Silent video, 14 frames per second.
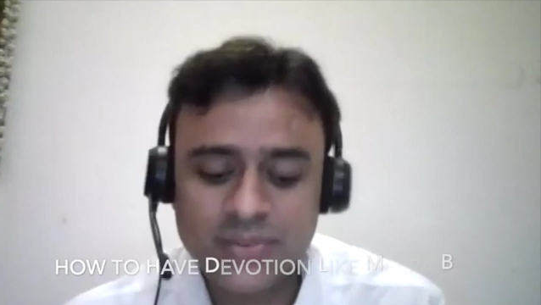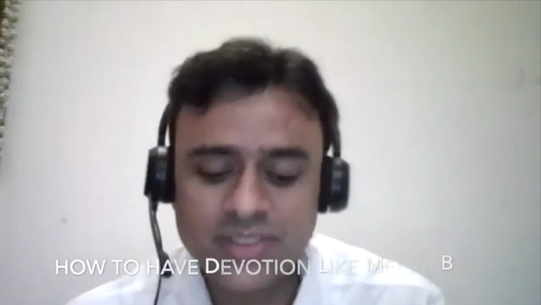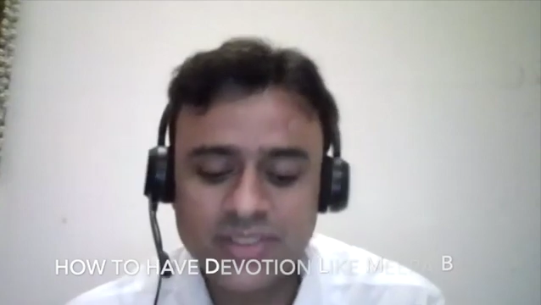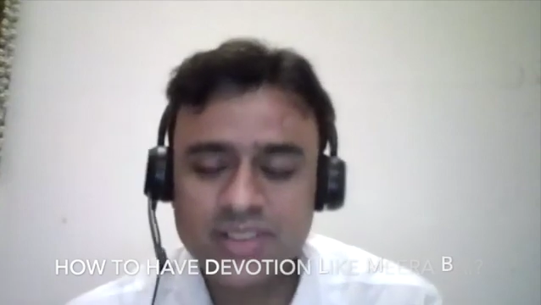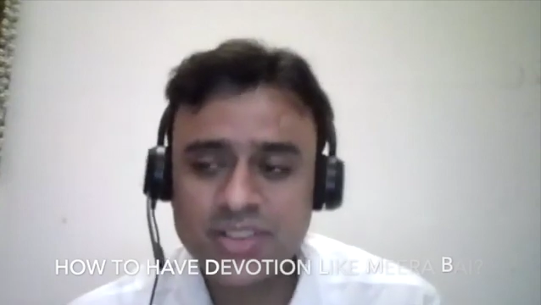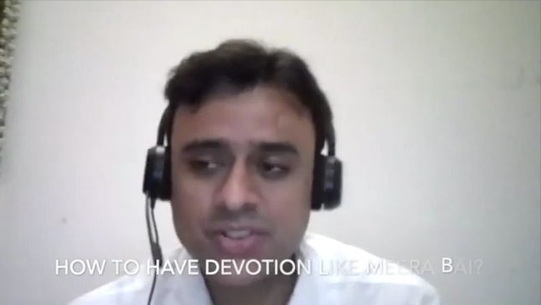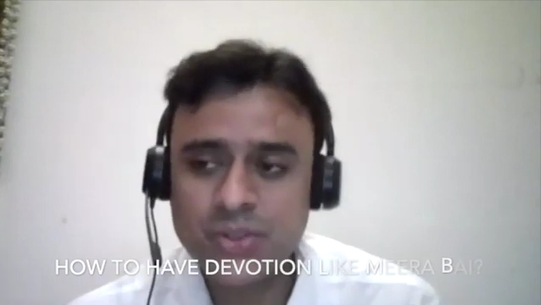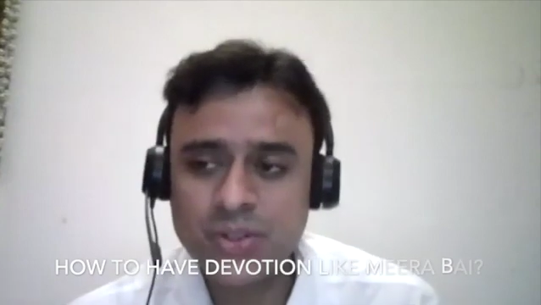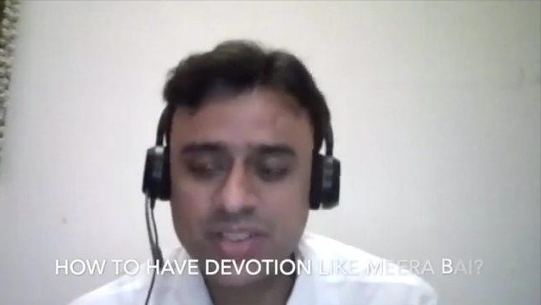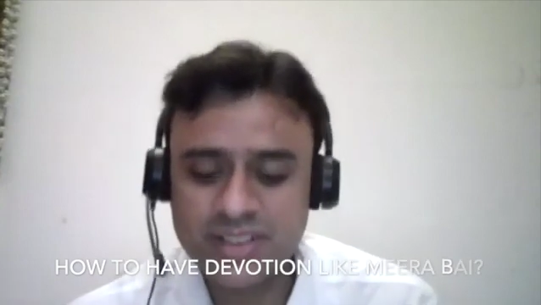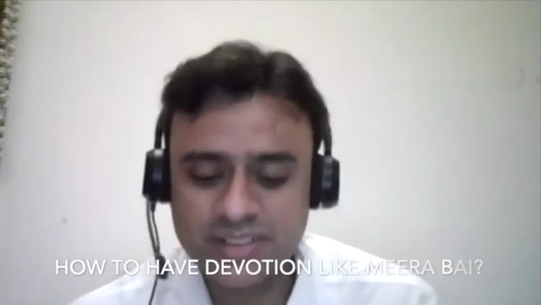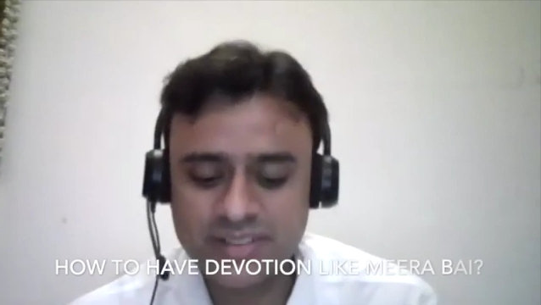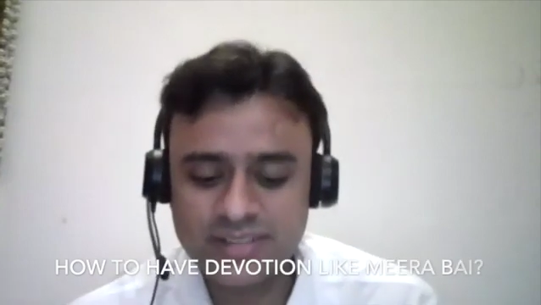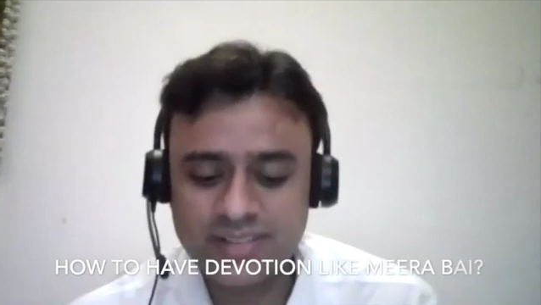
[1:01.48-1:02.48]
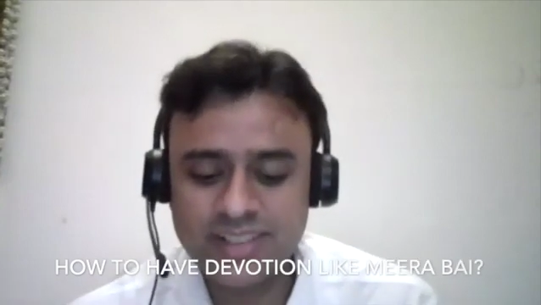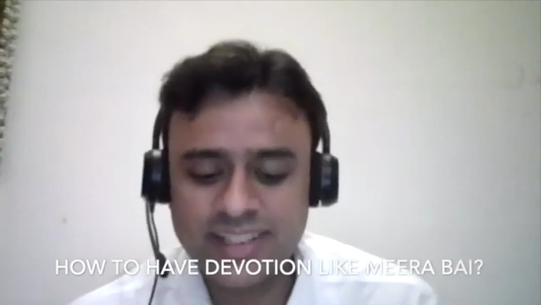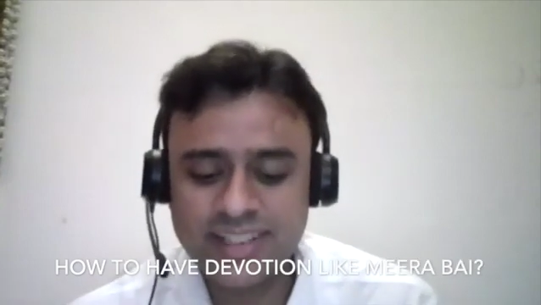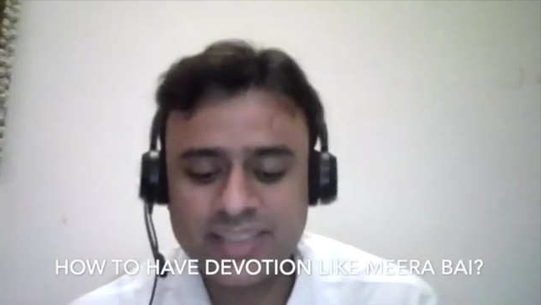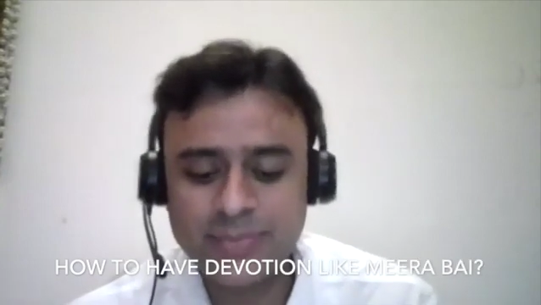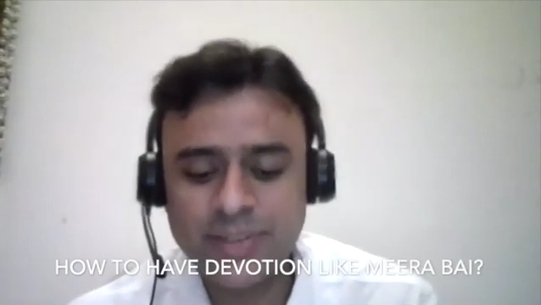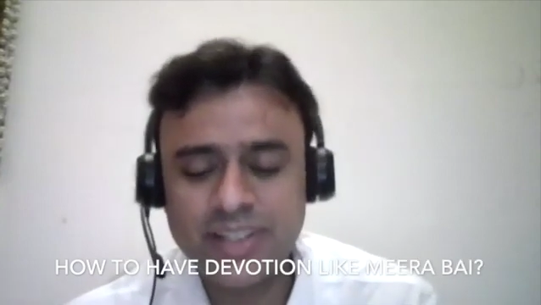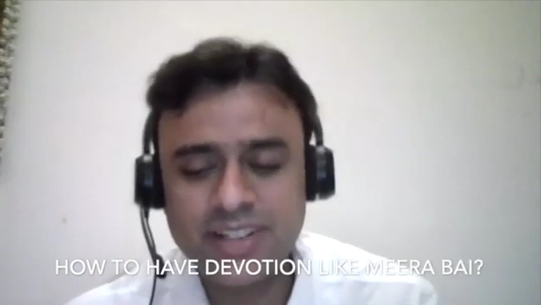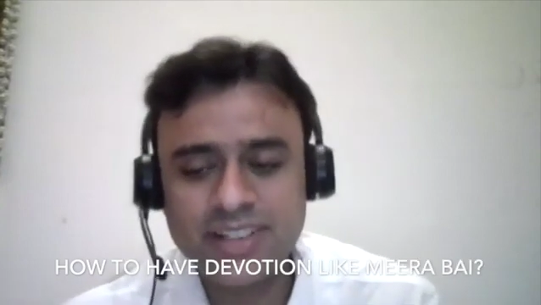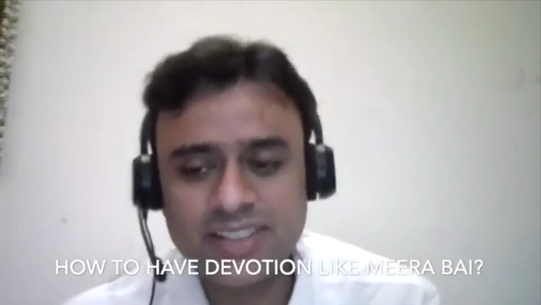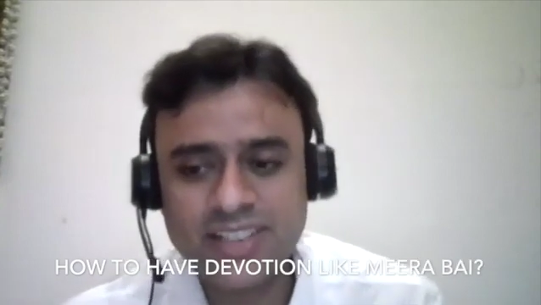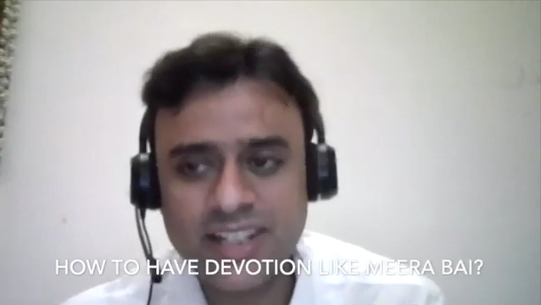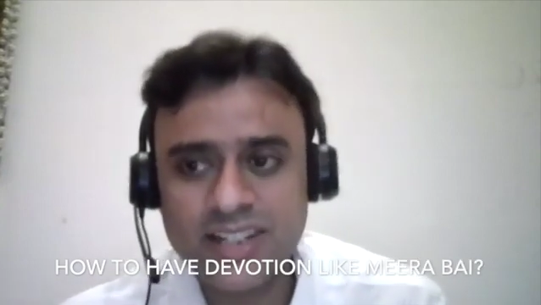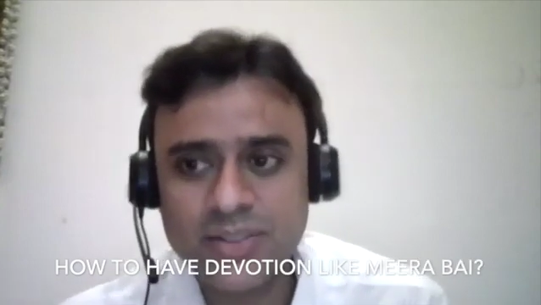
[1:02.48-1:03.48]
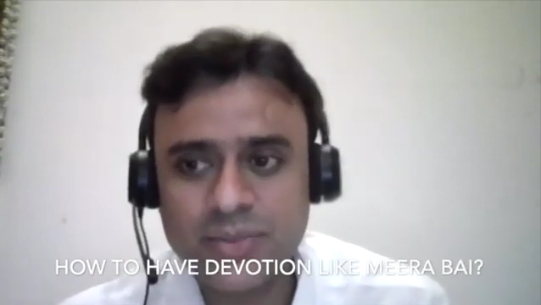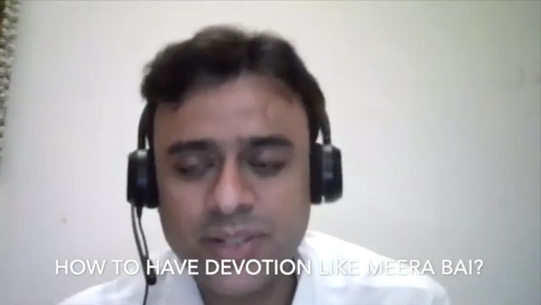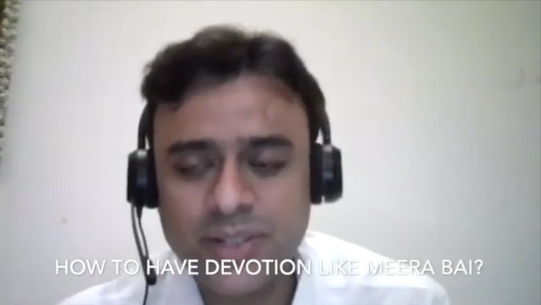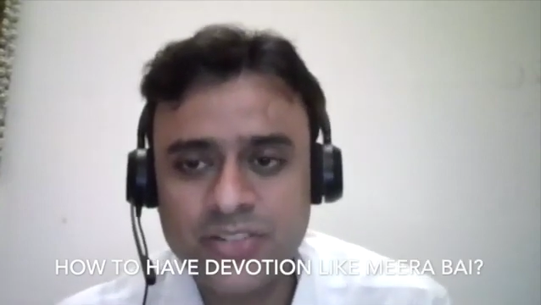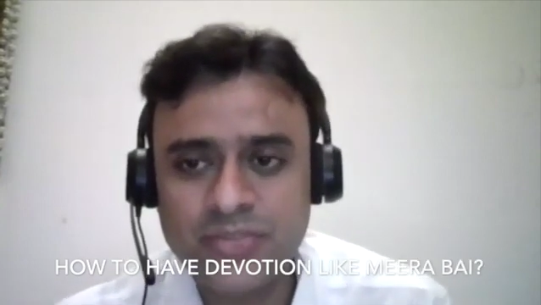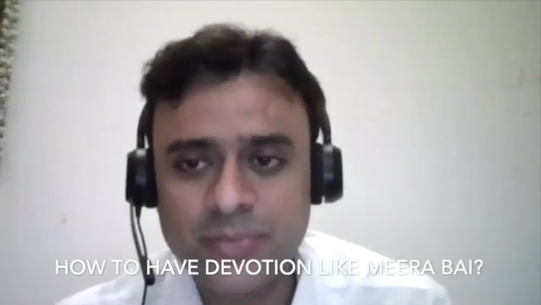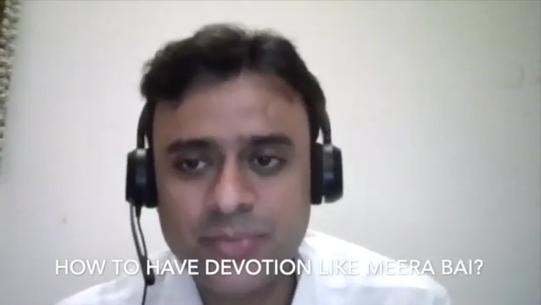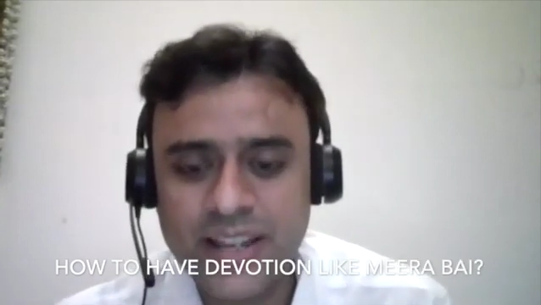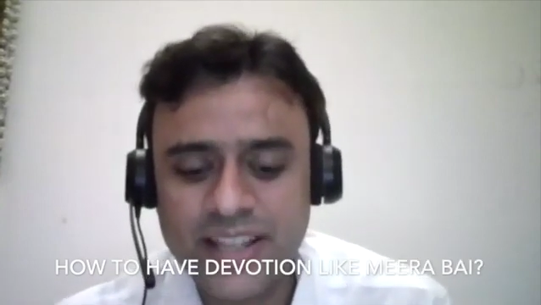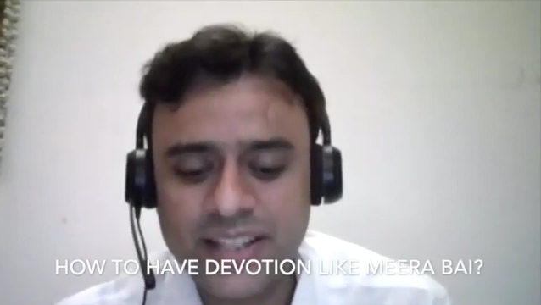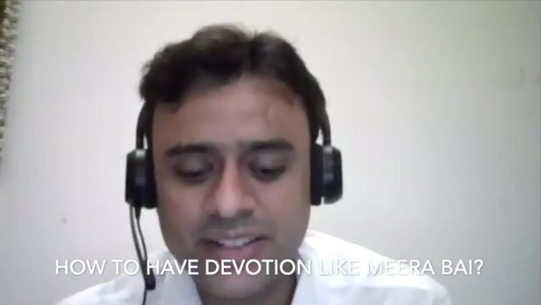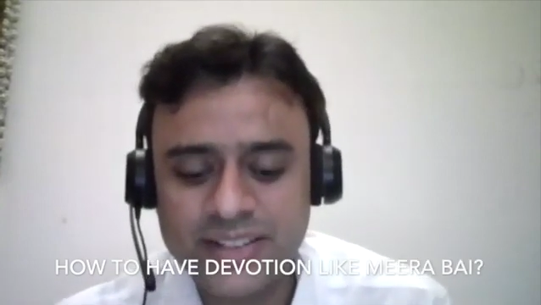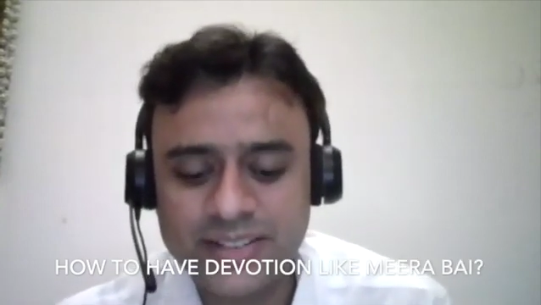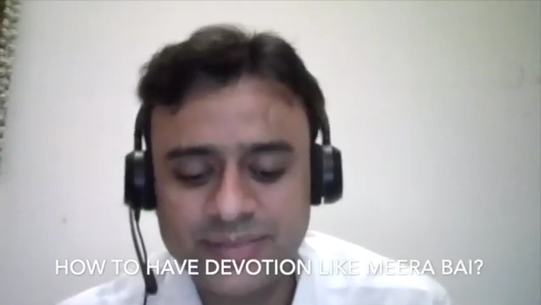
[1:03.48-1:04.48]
with a short experience that one of my